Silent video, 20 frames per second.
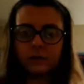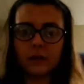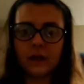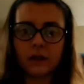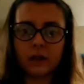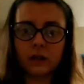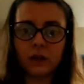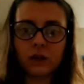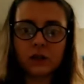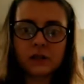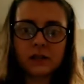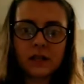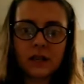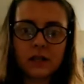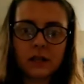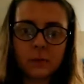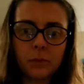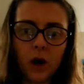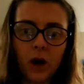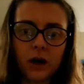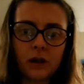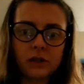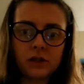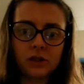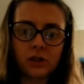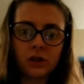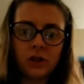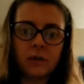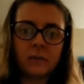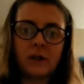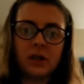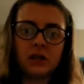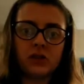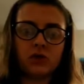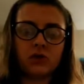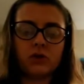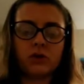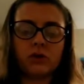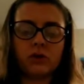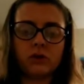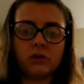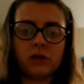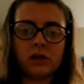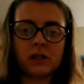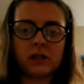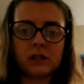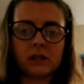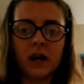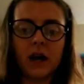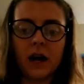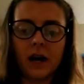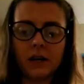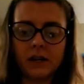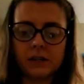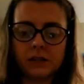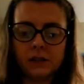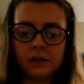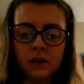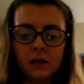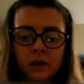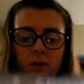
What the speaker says: It looks like the products are going to be true to size,